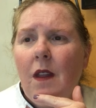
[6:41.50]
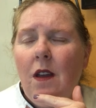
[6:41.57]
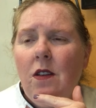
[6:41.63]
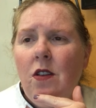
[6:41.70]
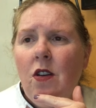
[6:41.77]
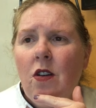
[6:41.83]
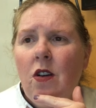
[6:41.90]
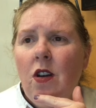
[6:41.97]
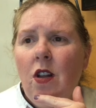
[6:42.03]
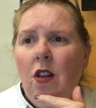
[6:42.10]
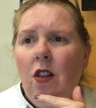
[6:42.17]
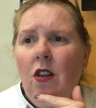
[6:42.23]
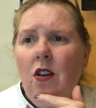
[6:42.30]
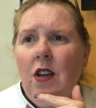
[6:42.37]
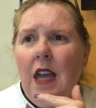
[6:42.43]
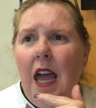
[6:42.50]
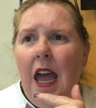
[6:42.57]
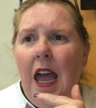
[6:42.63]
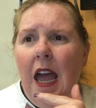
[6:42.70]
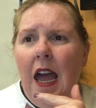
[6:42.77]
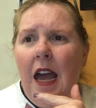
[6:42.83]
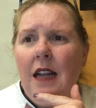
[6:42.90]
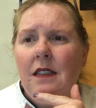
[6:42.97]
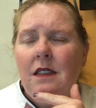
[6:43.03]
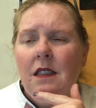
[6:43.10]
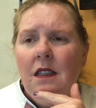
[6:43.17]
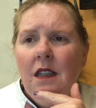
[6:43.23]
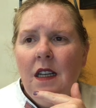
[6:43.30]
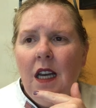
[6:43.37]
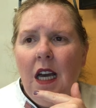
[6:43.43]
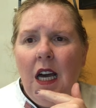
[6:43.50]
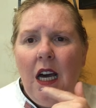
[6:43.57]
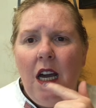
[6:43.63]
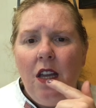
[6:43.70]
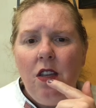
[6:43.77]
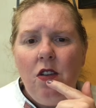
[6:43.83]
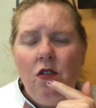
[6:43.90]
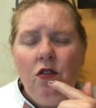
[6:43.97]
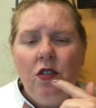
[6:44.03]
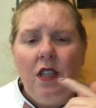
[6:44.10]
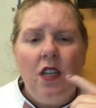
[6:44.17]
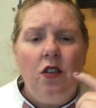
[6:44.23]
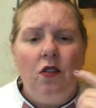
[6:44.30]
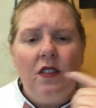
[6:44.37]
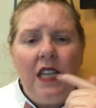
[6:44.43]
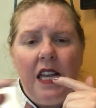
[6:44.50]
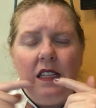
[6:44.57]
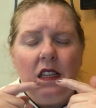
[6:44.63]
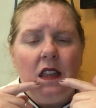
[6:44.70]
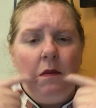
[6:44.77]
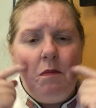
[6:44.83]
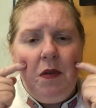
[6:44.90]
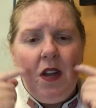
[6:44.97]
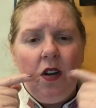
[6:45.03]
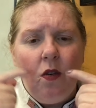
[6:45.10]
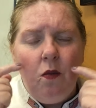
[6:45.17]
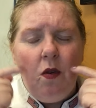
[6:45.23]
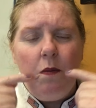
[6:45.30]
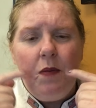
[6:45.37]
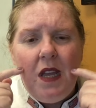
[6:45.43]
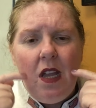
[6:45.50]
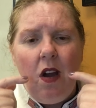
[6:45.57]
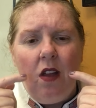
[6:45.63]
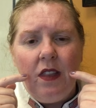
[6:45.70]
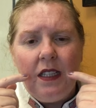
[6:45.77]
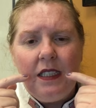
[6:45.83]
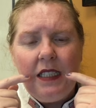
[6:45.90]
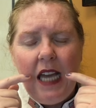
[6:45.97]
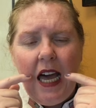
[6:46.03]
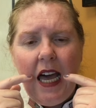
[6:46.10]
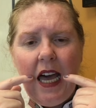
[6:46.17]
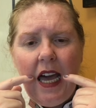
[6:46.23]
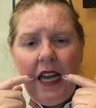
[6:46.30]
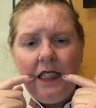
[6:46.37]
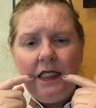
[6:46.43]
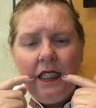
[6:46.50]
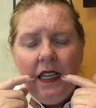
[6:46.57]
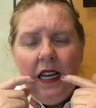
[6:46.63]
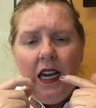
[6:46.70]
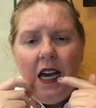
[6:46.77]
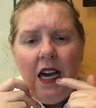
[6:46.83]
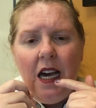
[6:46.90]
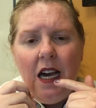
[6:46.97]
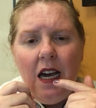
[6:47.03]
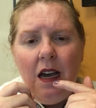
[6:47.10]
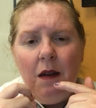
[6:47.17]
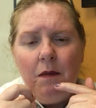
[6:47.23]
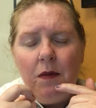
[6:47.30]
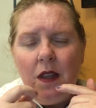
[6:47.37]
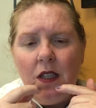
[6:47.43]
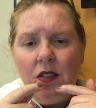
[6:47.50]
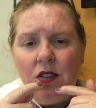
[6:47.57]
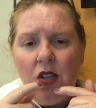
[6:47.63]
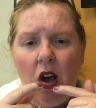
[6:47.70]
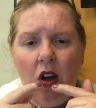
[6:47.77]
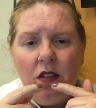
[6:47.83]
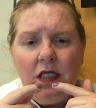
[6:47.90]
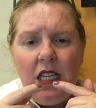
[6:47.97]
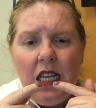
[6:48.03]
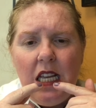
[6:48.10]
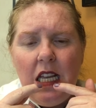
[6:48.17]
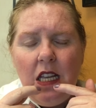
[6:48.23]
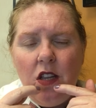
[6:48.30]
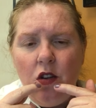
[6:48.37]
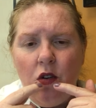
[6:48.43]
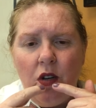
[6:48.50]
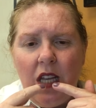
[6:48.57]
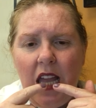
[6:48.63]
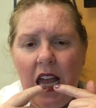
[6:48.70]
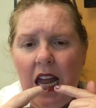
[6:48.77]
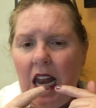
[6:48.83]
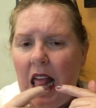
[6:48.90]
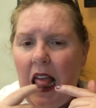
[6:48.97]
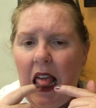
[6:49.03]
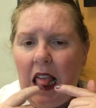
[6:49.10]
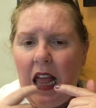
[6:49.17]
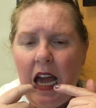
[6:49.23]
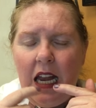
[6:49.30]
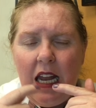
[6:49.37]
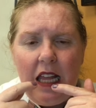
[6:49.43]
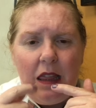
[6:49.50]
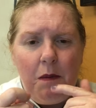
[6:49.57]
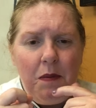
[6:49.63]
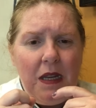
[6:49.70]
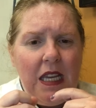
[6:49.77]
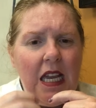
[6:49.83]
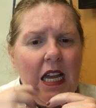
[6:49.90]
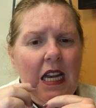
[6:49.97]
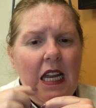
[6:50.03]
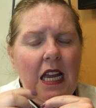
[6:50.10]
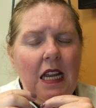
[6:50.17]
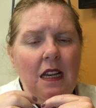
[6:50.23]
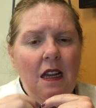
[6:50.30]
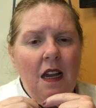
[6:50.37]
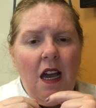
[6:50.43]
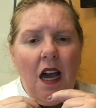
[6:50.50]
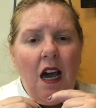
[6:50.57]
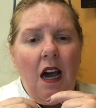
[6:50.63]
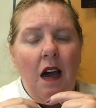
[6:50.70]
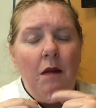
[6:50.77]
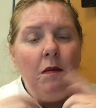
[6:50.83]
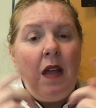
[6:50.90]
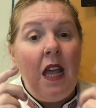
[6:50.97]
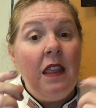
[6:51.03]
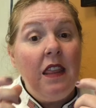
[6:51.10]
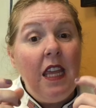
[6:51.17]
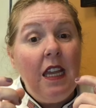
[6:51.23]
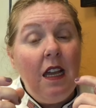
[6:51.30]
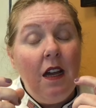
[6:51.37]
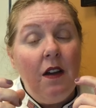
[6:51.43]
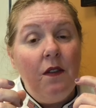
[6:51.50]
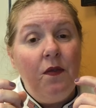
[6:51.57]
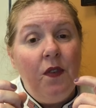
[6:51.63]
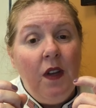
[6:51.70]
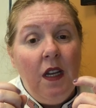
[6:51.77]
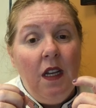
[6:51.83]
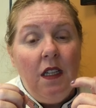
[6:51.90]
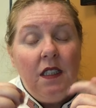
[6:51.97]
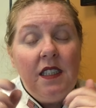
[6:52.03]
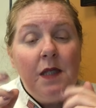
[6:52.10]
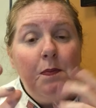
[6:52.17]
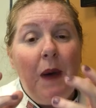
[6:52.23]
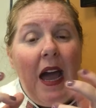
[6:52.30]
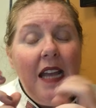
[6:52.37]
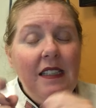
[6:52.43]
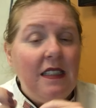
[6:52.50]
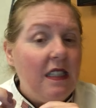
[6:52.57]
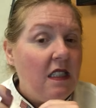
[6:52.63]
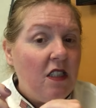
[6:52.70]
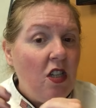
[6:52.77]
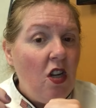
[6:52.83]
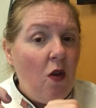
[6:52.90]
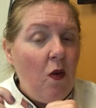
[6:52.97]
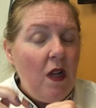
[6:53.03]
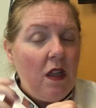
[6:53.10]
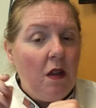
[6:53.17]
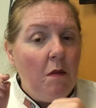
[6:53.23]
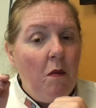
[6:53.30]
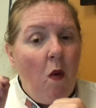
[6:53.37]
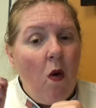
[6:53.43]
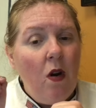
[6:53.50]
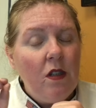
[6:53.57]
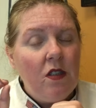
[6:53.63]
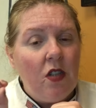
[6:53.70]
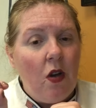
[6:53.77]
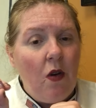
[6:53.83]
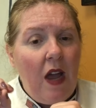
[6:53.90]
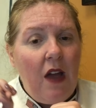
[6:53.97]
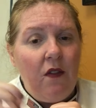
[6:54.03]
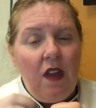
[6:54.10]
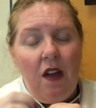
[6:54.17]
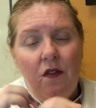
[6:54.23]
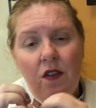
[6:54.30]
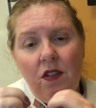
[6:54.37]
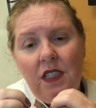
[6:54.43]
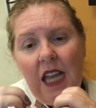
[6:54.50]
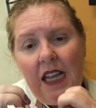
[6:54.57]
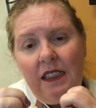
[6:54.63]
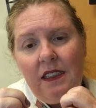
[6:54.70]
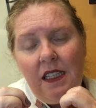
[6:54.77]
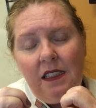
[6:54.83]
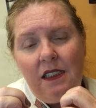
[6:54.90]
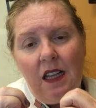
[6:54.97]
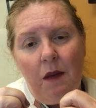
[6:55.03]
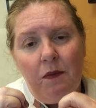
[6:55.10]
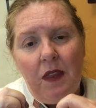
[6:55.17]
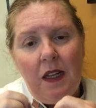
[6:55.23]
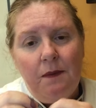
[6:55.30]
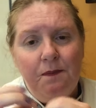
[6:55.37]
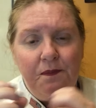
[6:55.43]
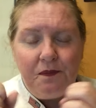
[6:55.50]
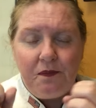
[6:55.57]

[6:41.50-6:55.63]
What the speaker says: you're going to look at. Usually you'll take the bitter will be on the sides. The salty you'll get kind of at the beginning, and think of spices. You know what? The more so, have you ever tasted something